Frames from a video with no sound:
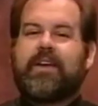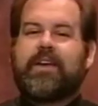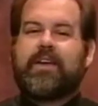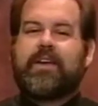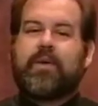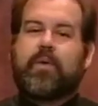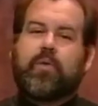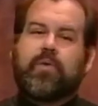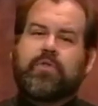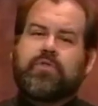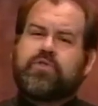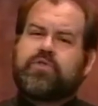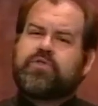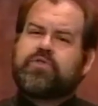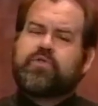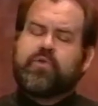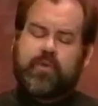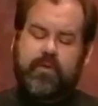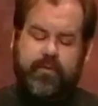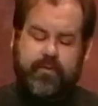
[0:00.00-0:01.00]
in order
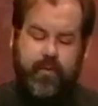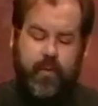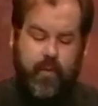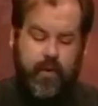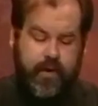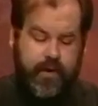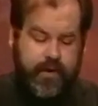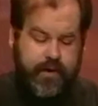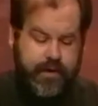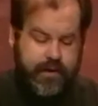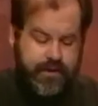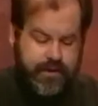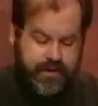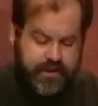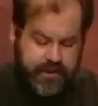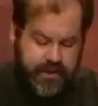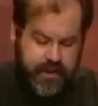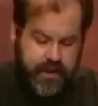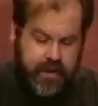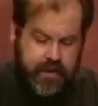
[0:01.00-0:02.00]
to avoid
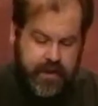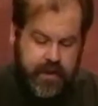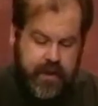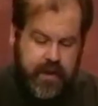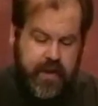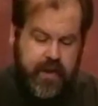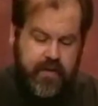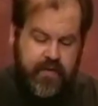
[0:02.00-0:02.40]
sin.